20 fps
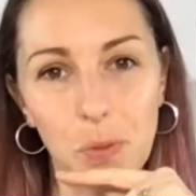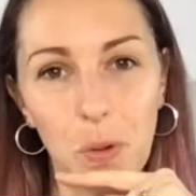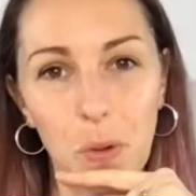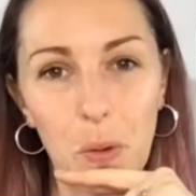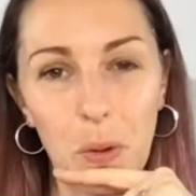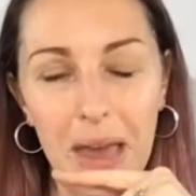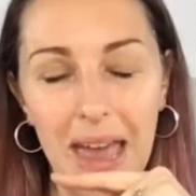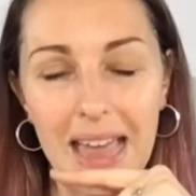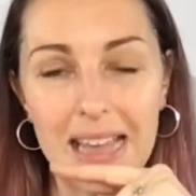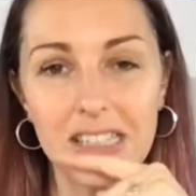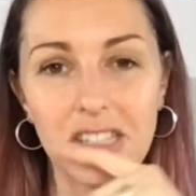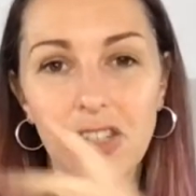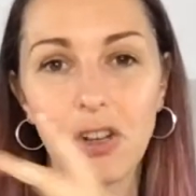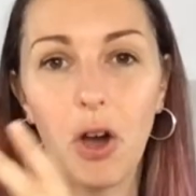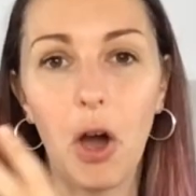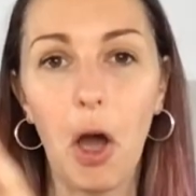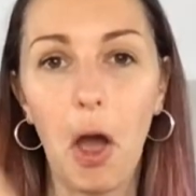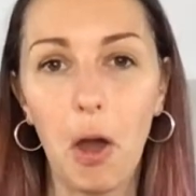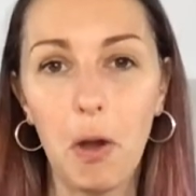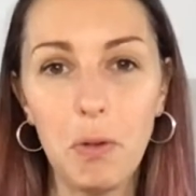Will get
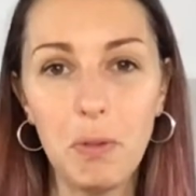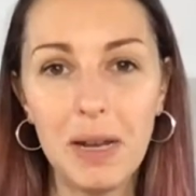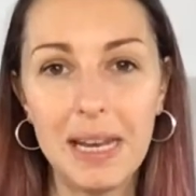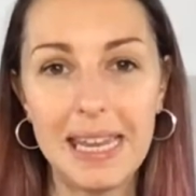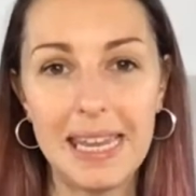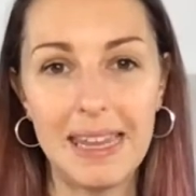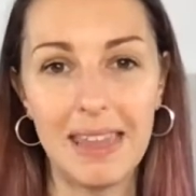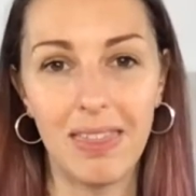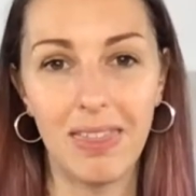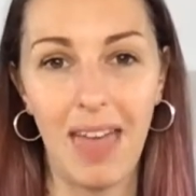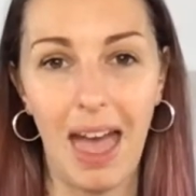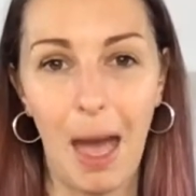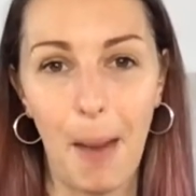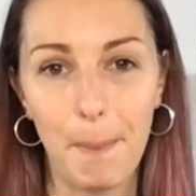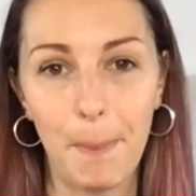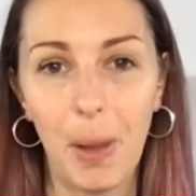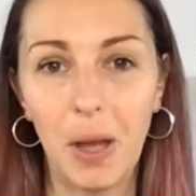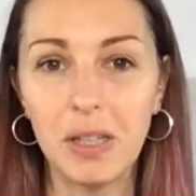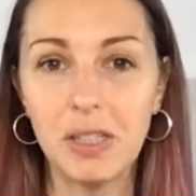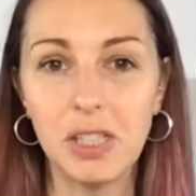not only
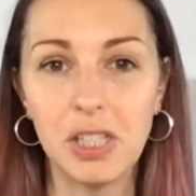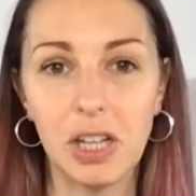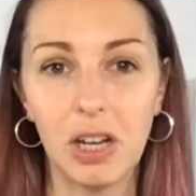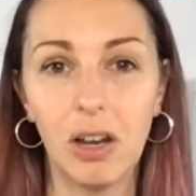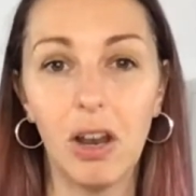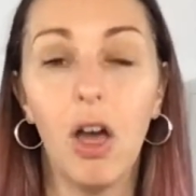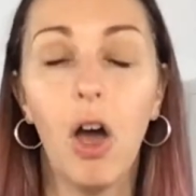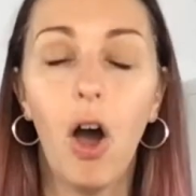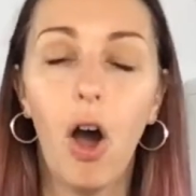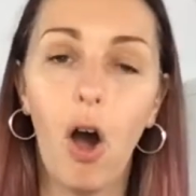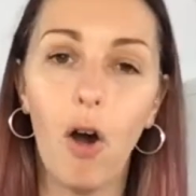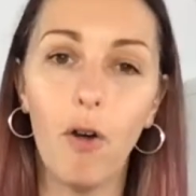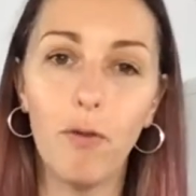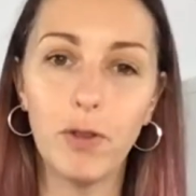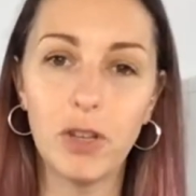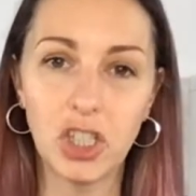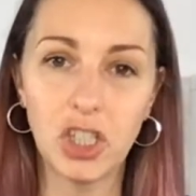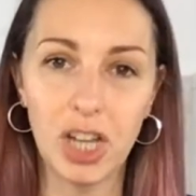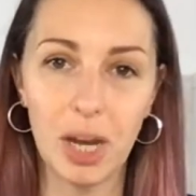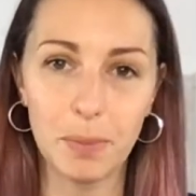that bundle of
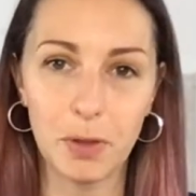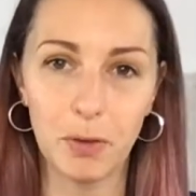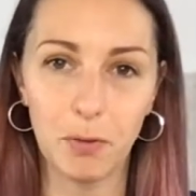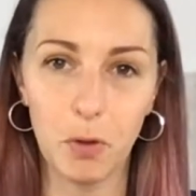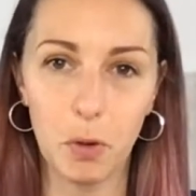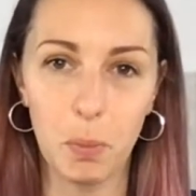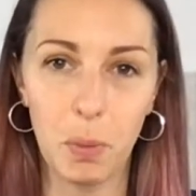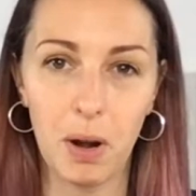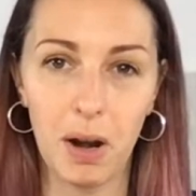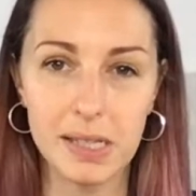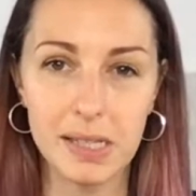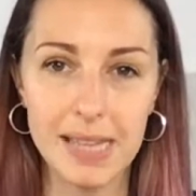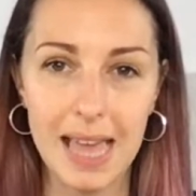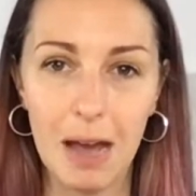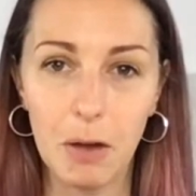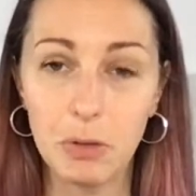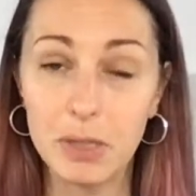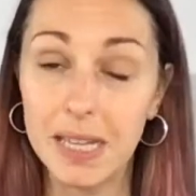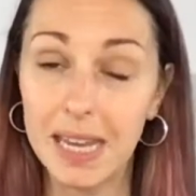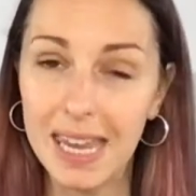Chapter Four products
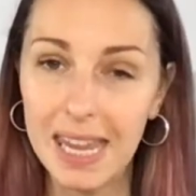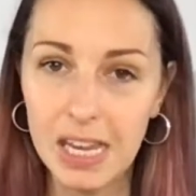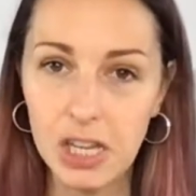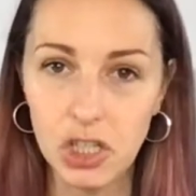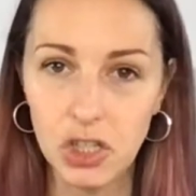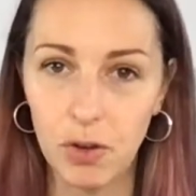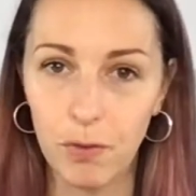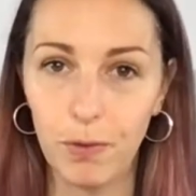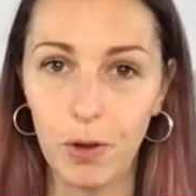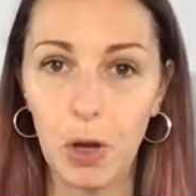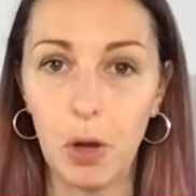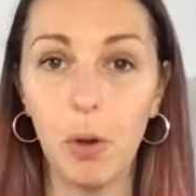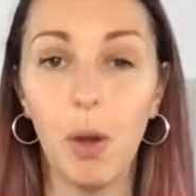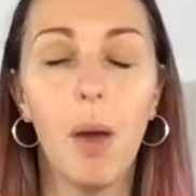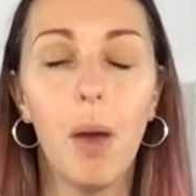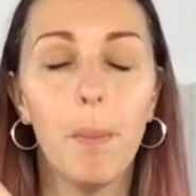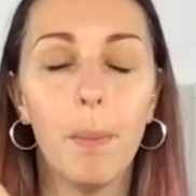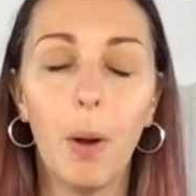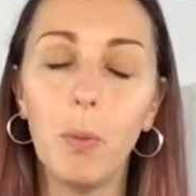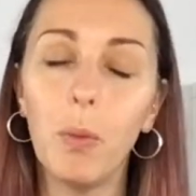out to each of you,
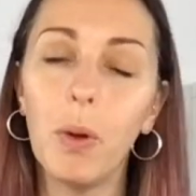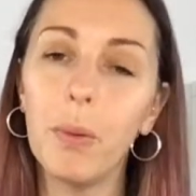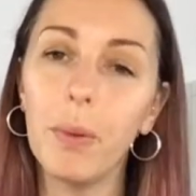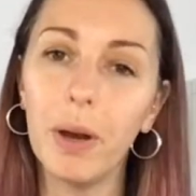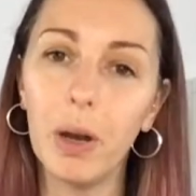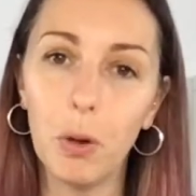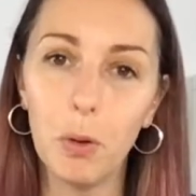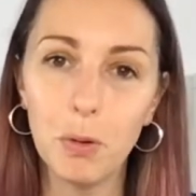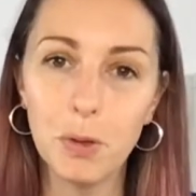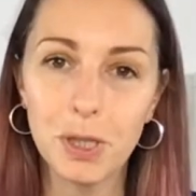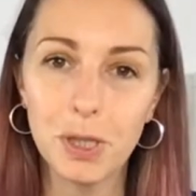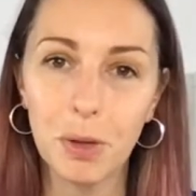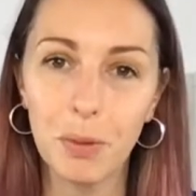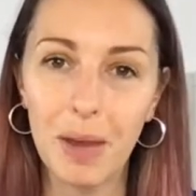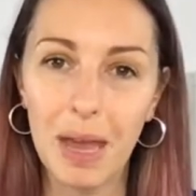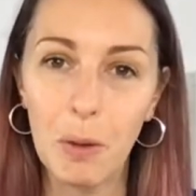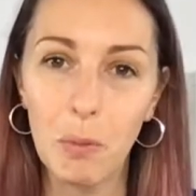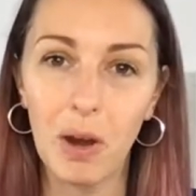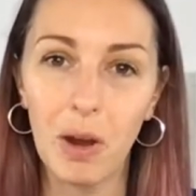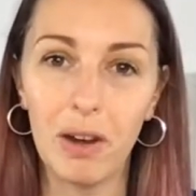but we will also
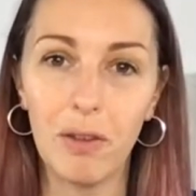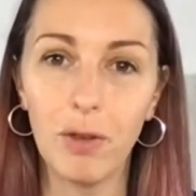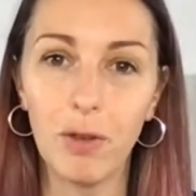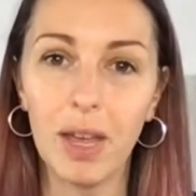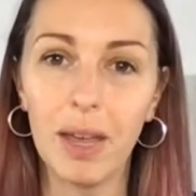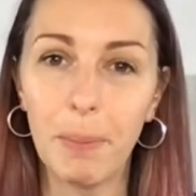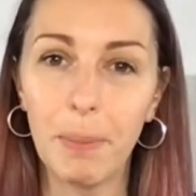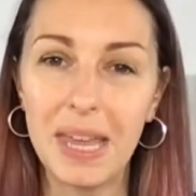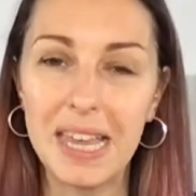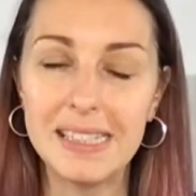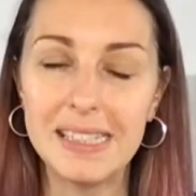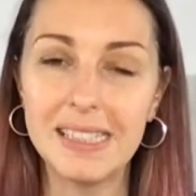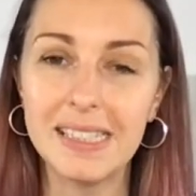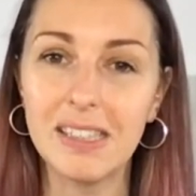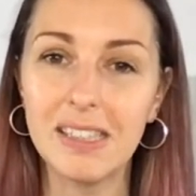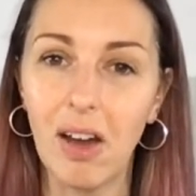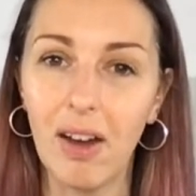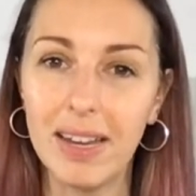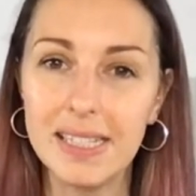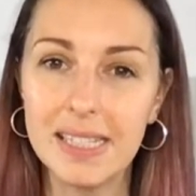get one of Pete's
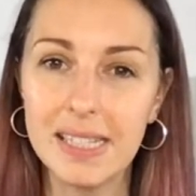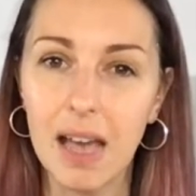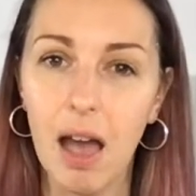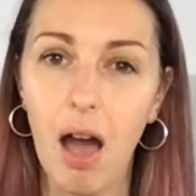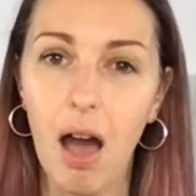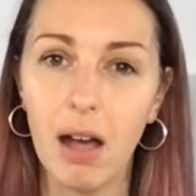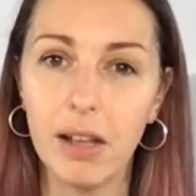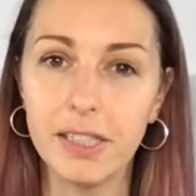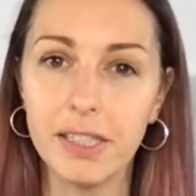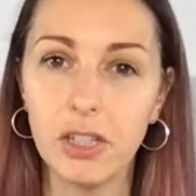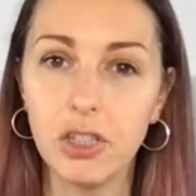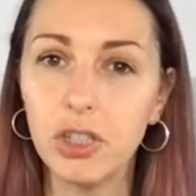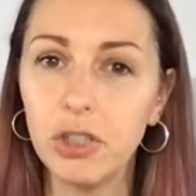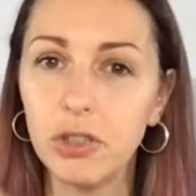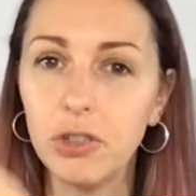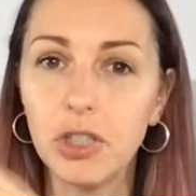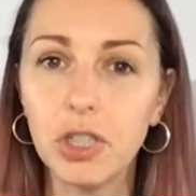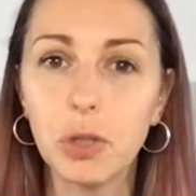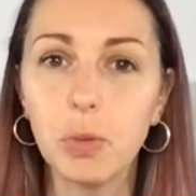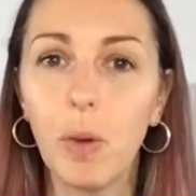signed cards. So
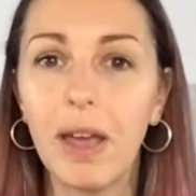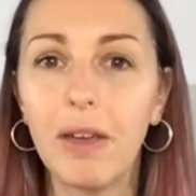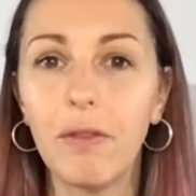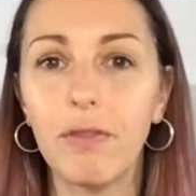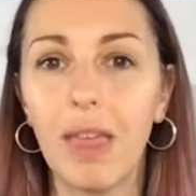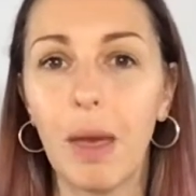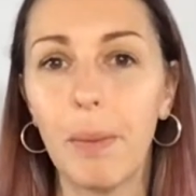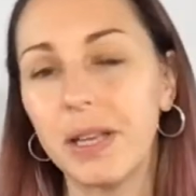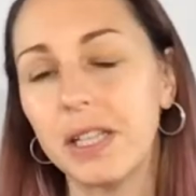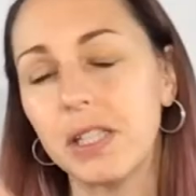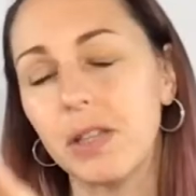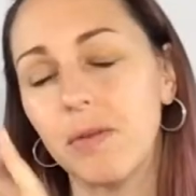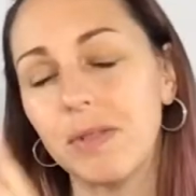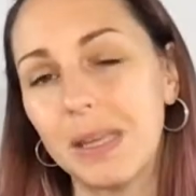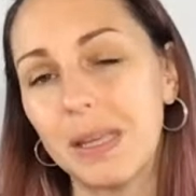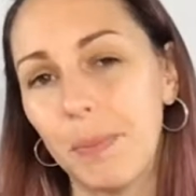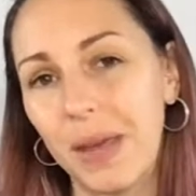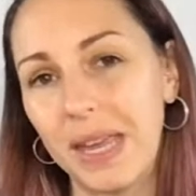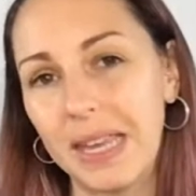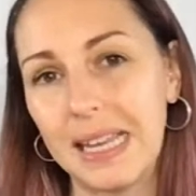do just wait for that, because
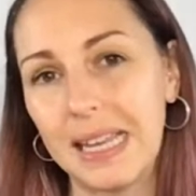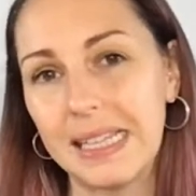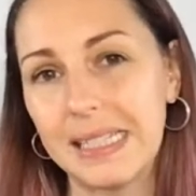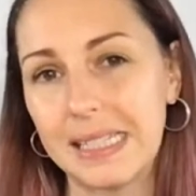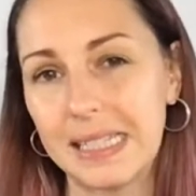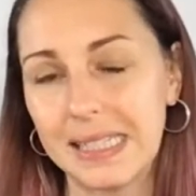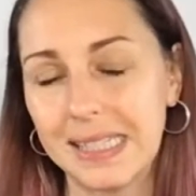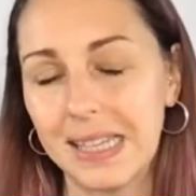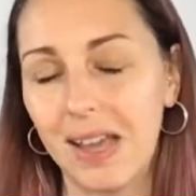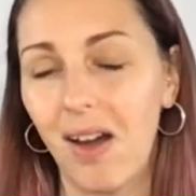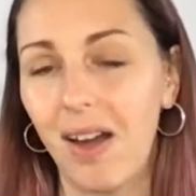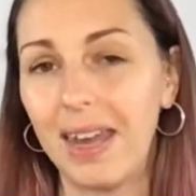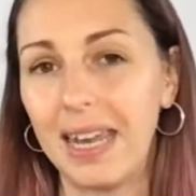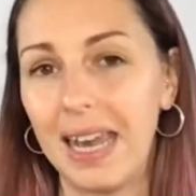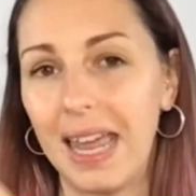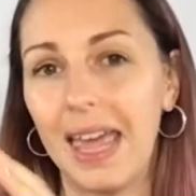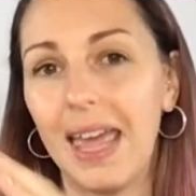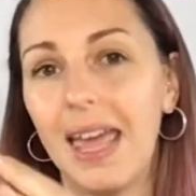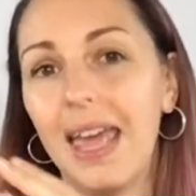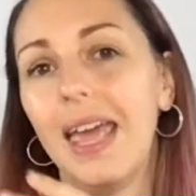obviously Pete needs to sign
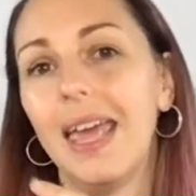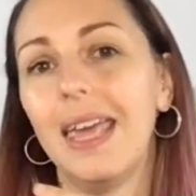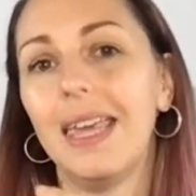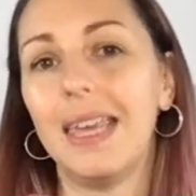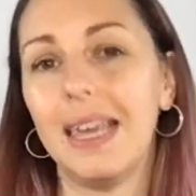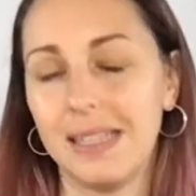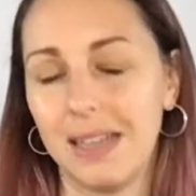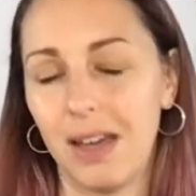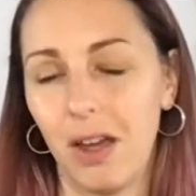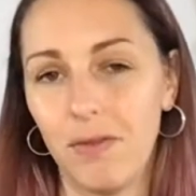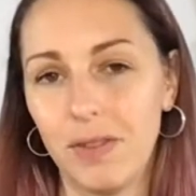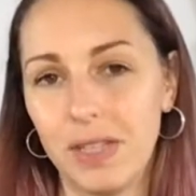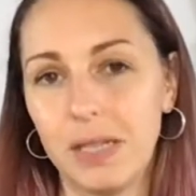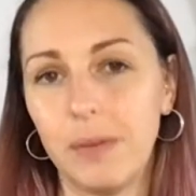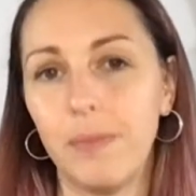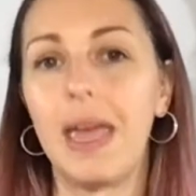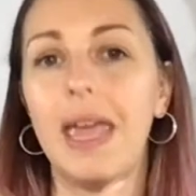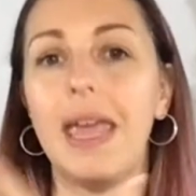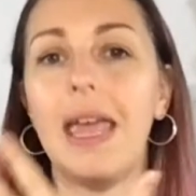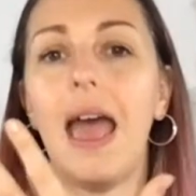it, get it over
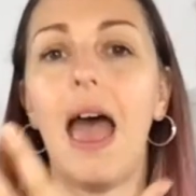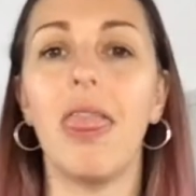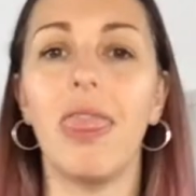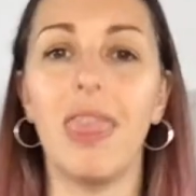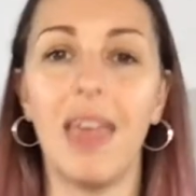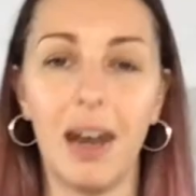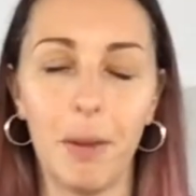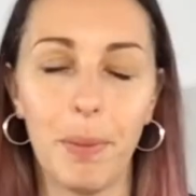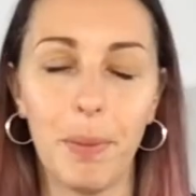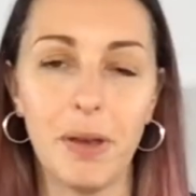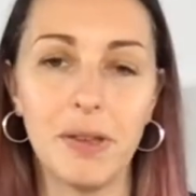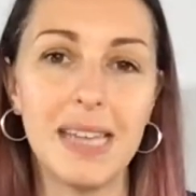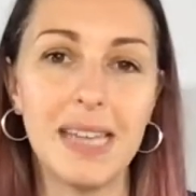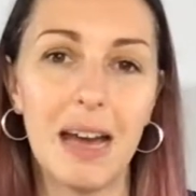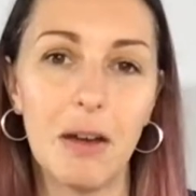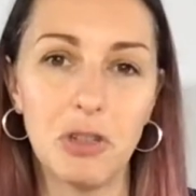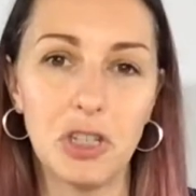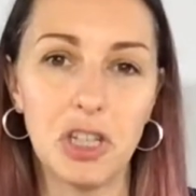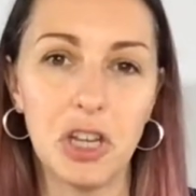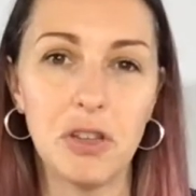to me, and then I post it
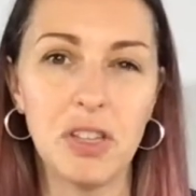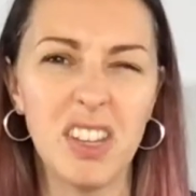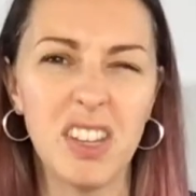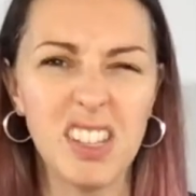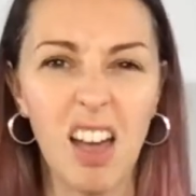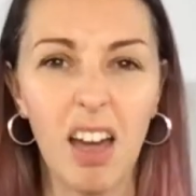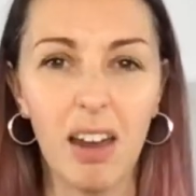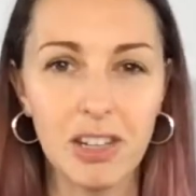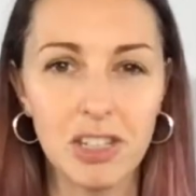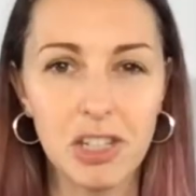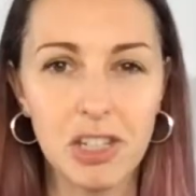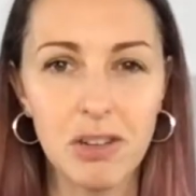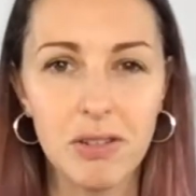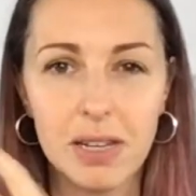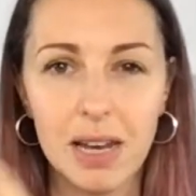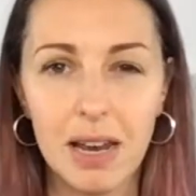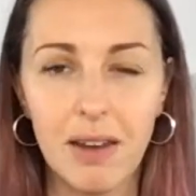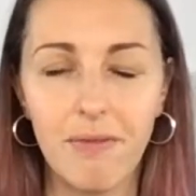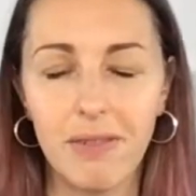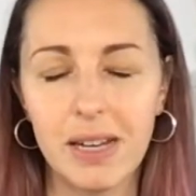out to you. So it's kind of two
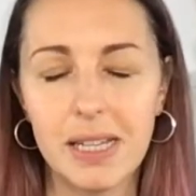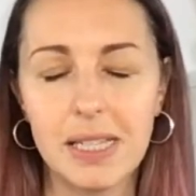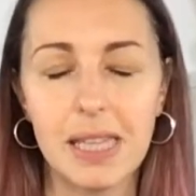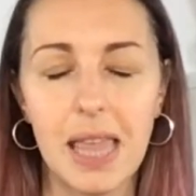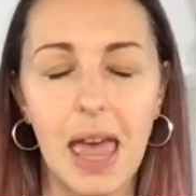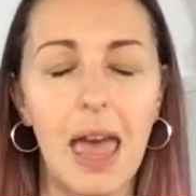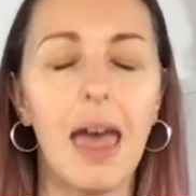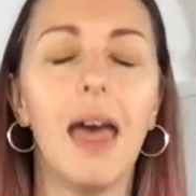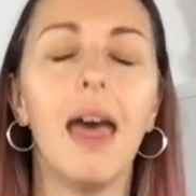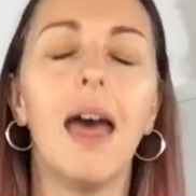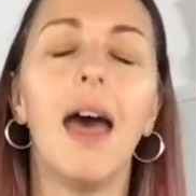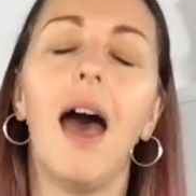deliveries there.